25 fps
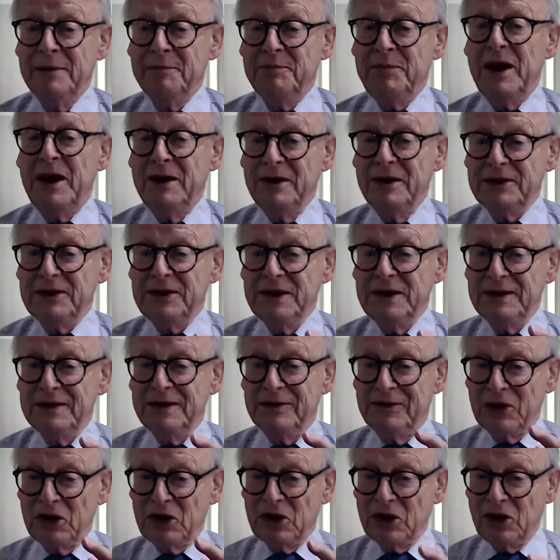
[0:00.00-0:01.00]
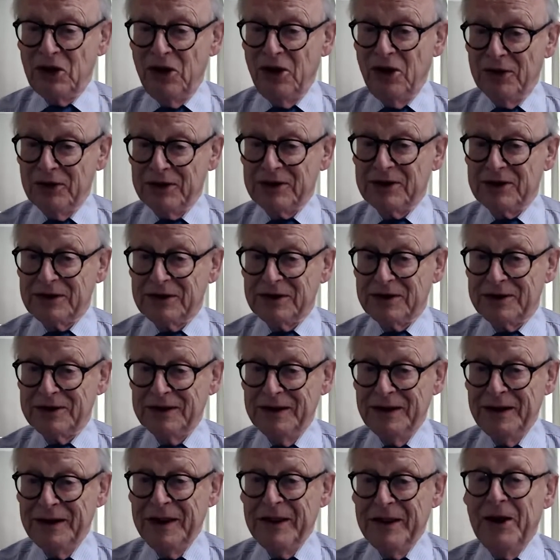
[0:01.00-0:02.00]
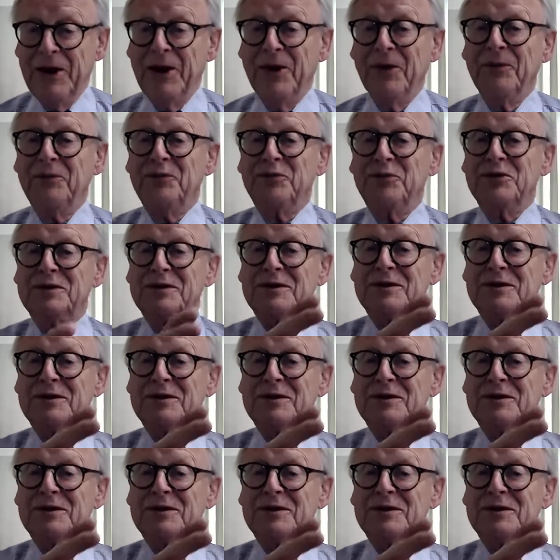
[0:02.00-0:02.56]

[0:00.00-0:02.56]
passes the cost of